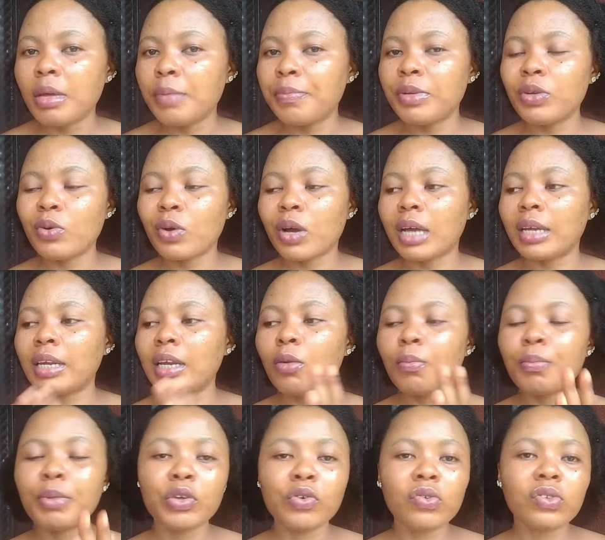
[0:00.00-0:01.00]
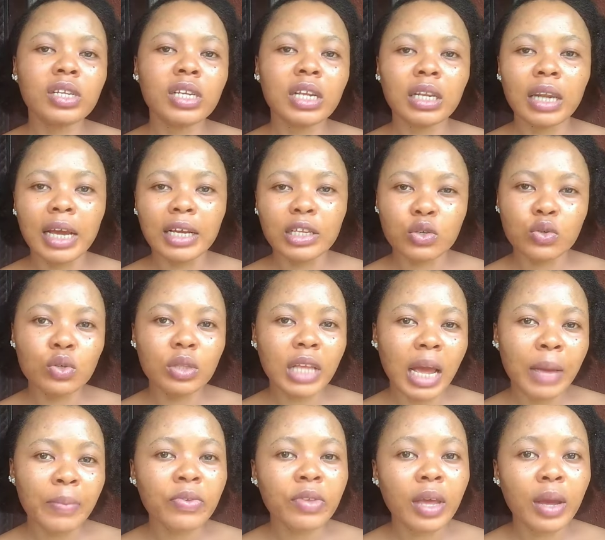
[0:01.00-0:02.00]
you can now be using it like 2 times
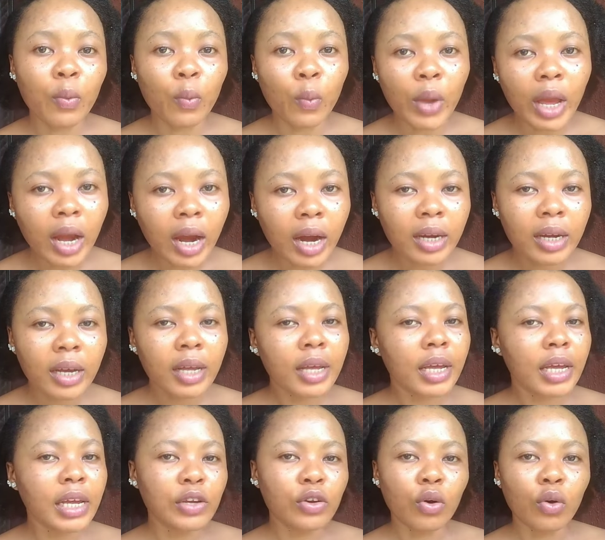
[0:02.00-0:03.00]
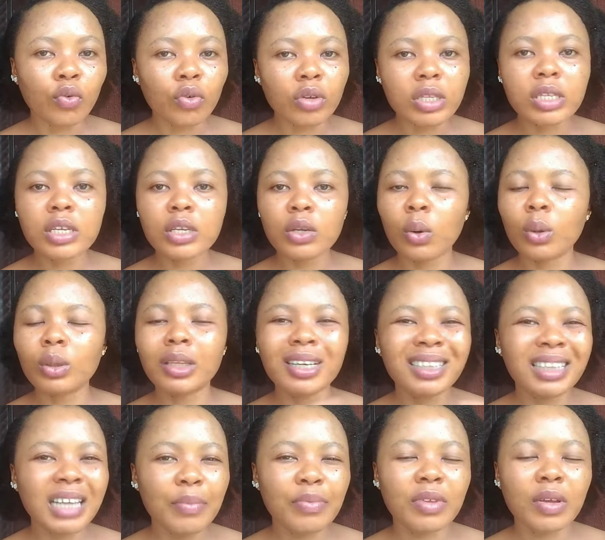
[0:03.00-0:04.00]
a week in your routine or 3
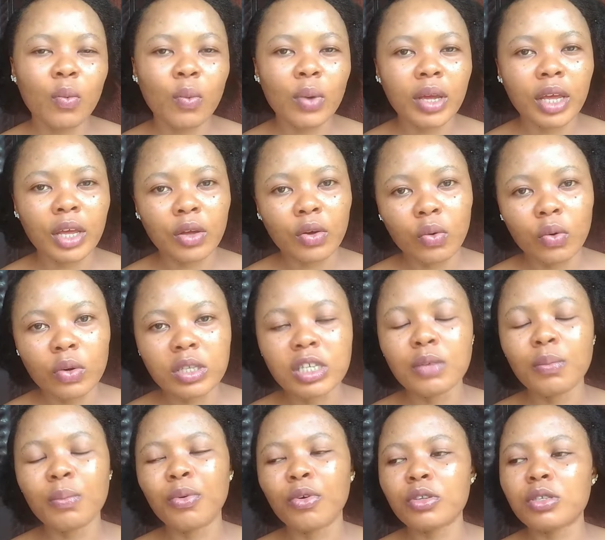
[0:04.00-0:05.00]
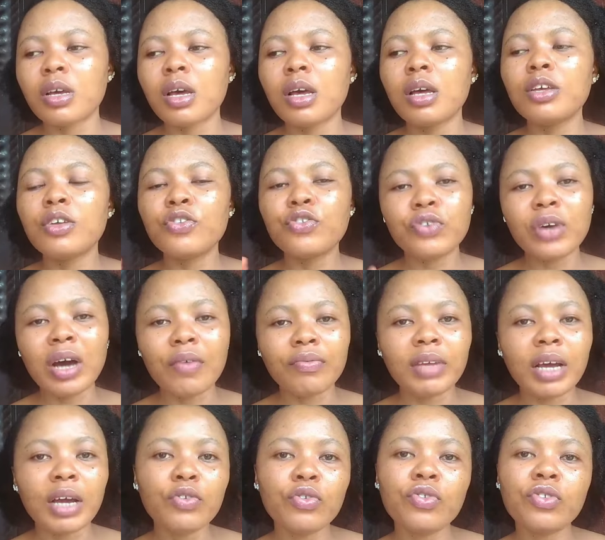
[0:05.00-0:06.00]
times a week in your routine. But after
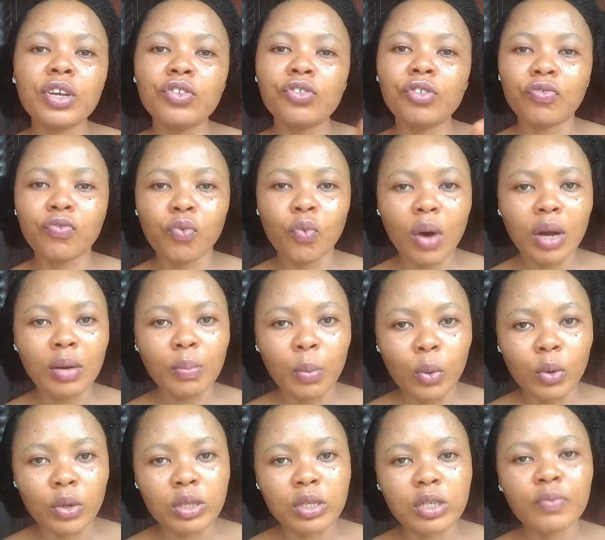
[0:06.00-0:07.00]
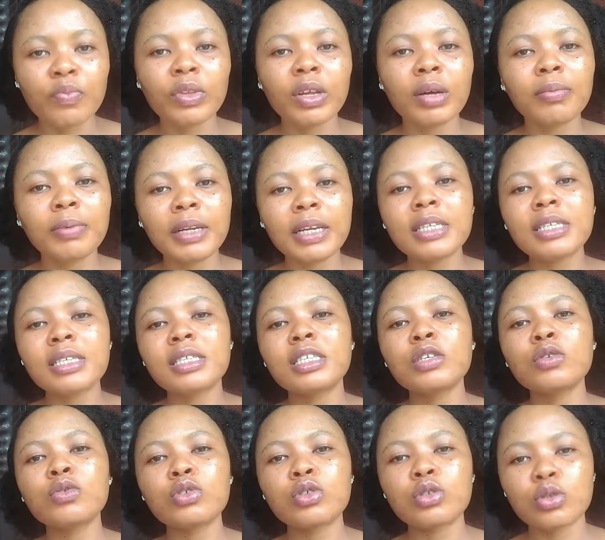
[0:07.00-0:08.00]
usage of 1 month, please still
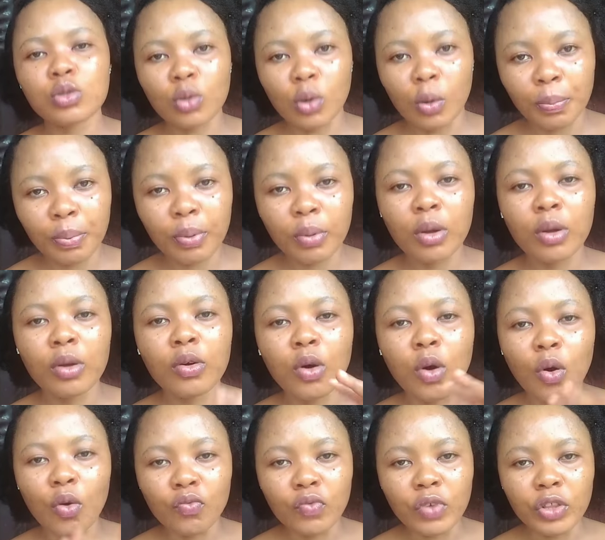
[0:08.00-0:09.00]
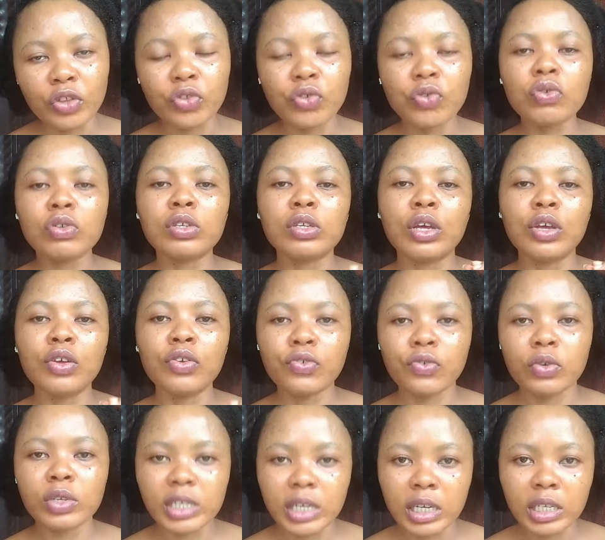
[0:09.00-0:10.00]
stop or reduce
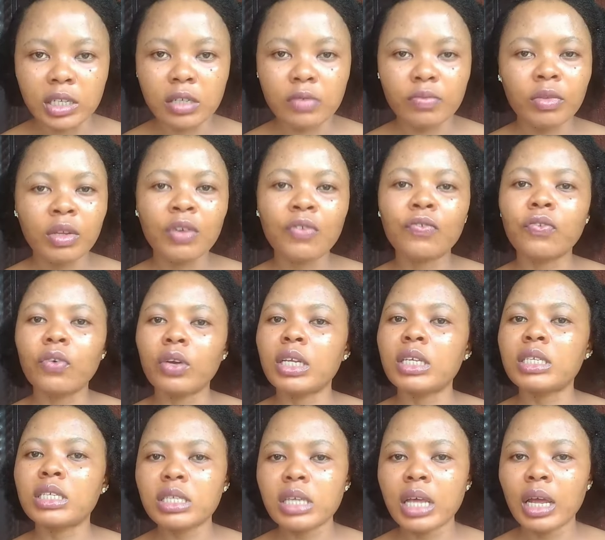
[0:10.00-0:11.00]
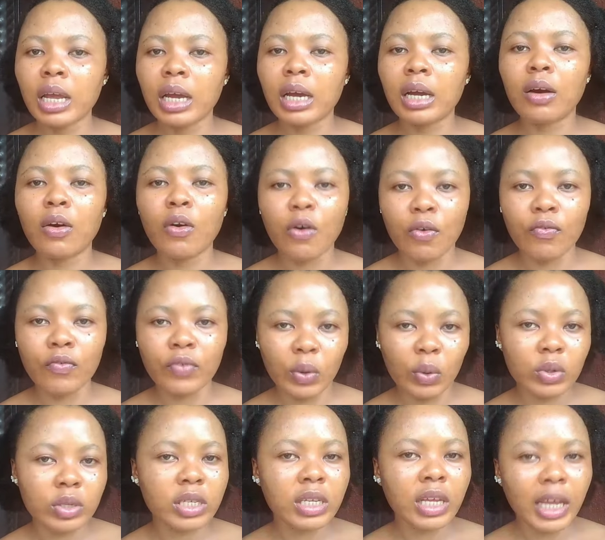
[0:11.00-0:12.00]
usage for the sake of your
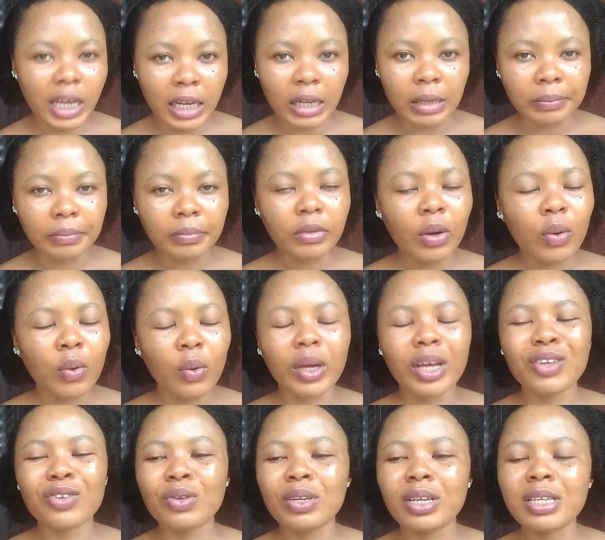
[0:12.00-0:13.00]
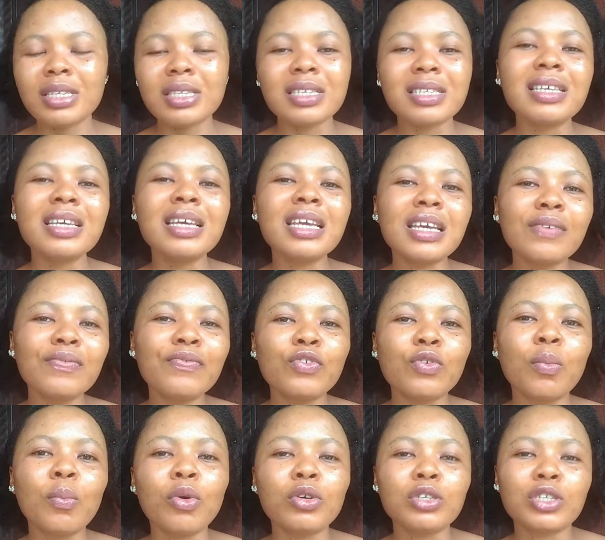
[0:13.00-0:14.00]
skin. Okay, so this is if you
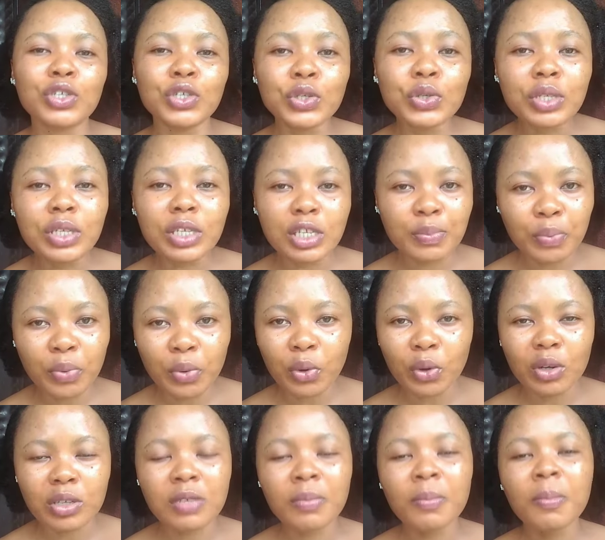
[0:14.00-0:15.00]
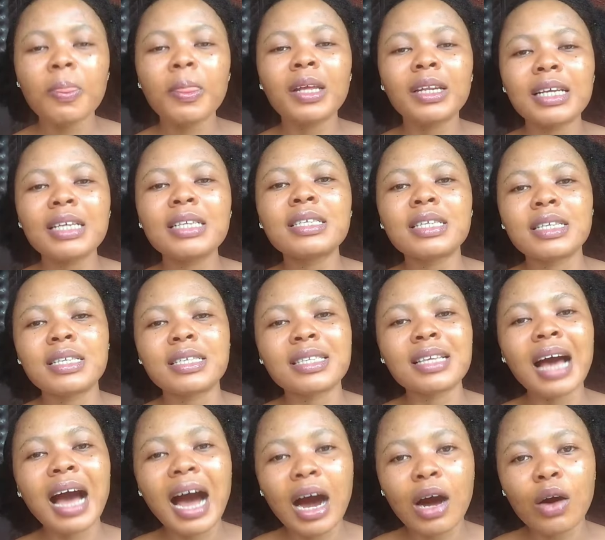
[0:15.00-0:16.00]
must use this product, this is
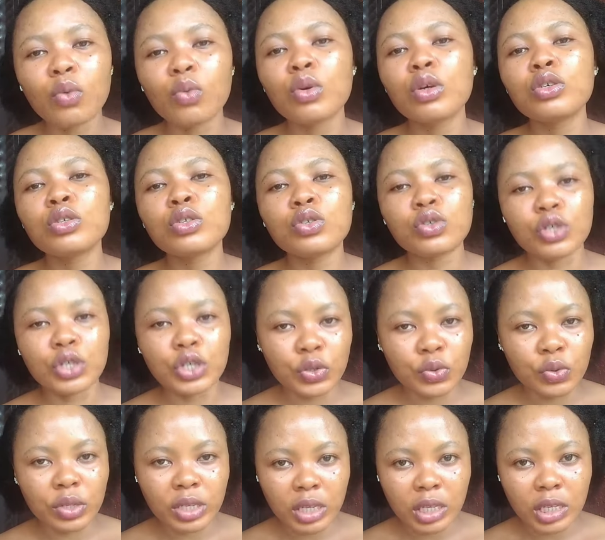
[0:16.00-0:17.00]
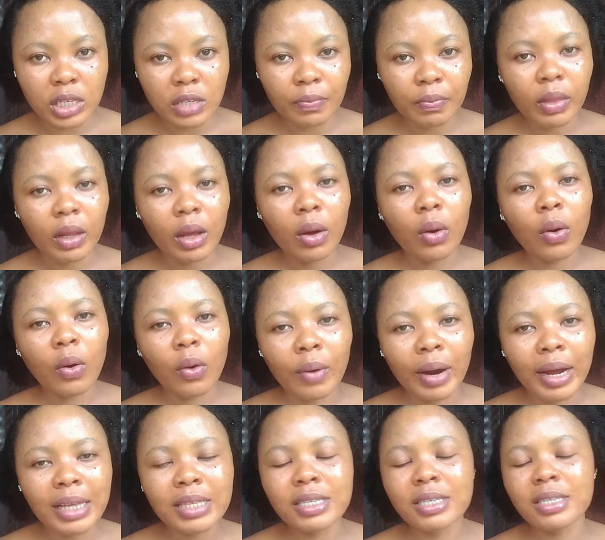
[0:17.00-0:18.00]
how to use it. All
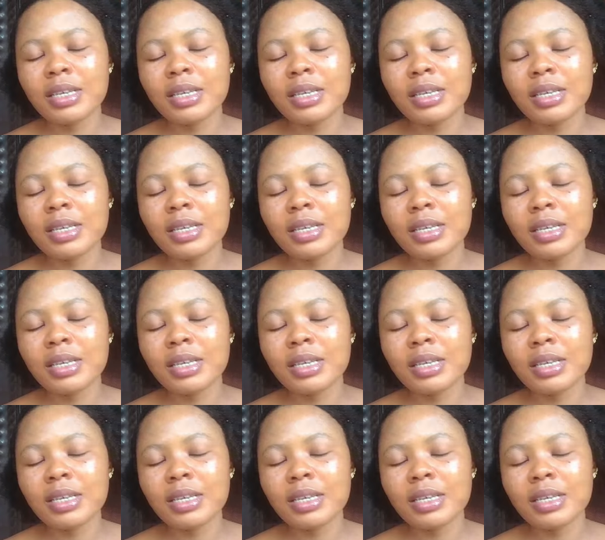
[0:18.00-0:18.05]
right.